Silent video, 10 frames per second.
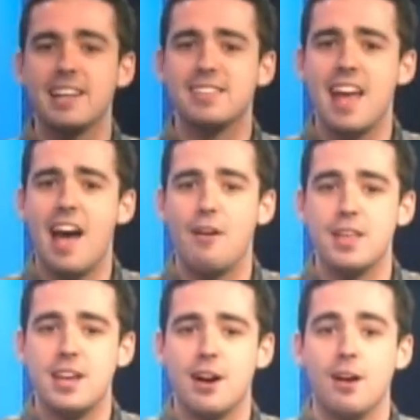down
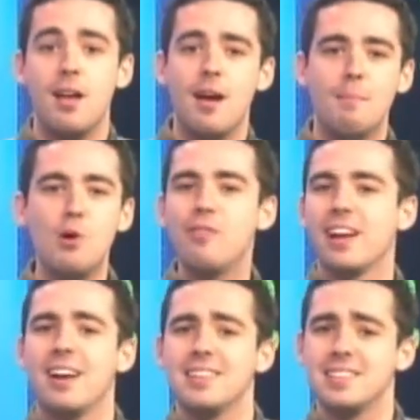here.
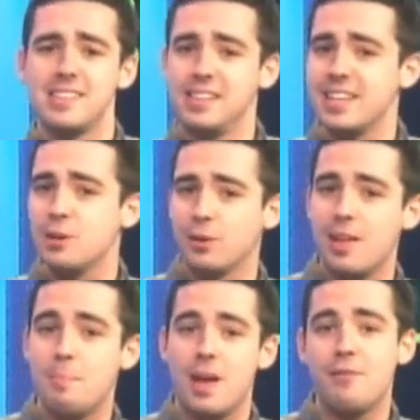Moving on to the league where
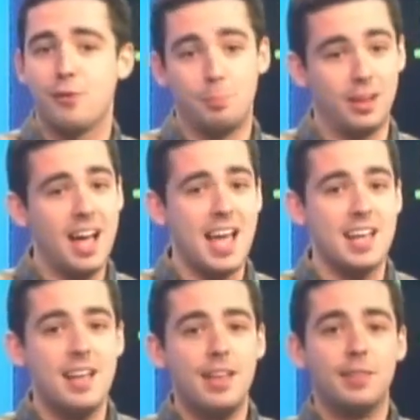they pay for play,